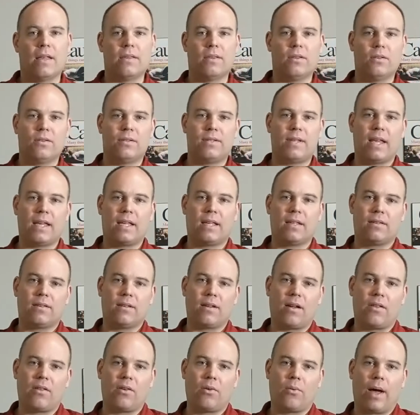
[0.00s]
And then you take it
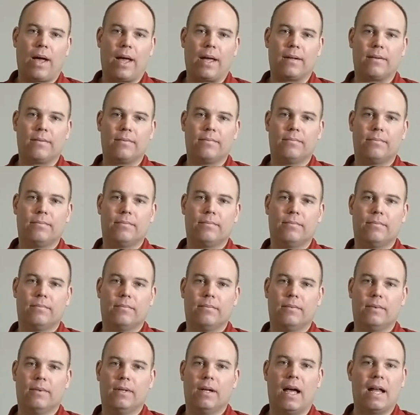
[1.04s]
the other way.
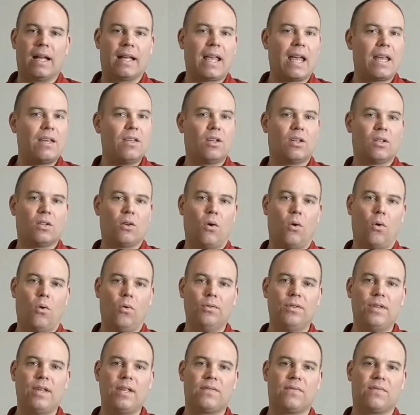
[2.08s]
Again, you can
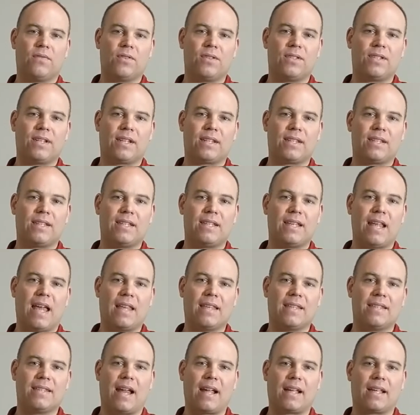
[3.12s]
hold this for 6 to
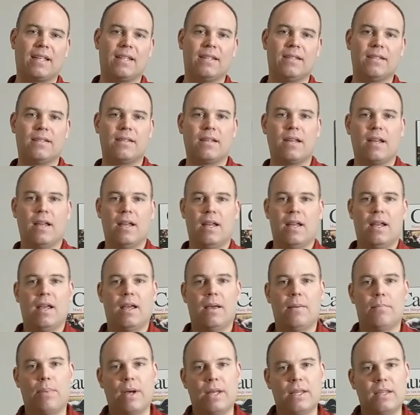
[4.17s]
10 seconds,
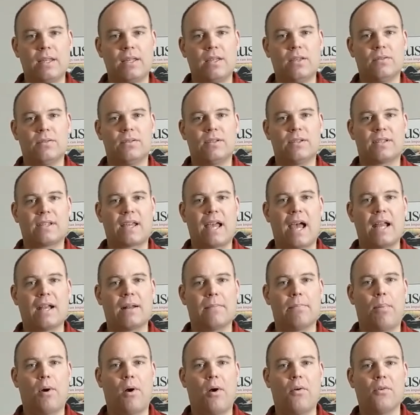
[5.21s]
but you just
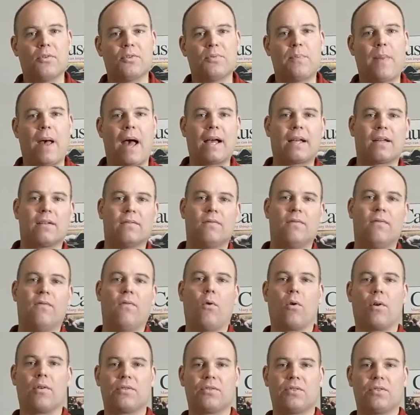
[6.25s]
kind of pulse back and
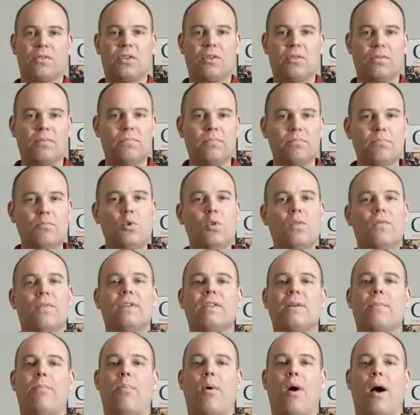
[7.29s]
forth. So you're
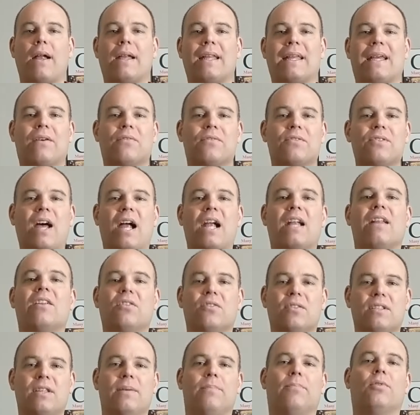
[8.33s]
moving the body outside of
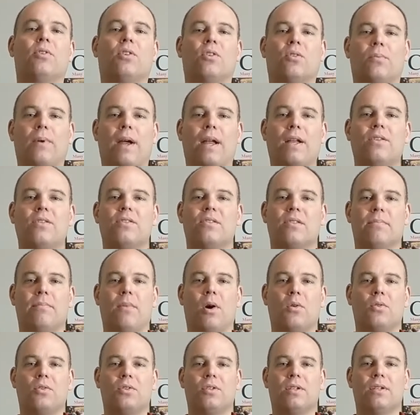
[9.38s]
your typical ranges of
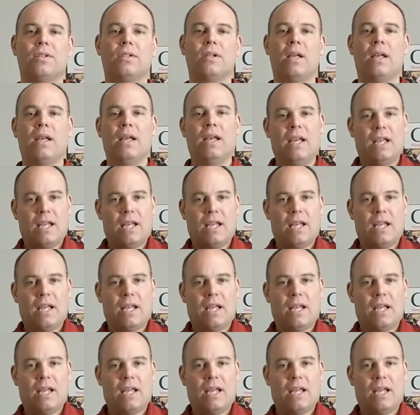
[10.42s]
motion,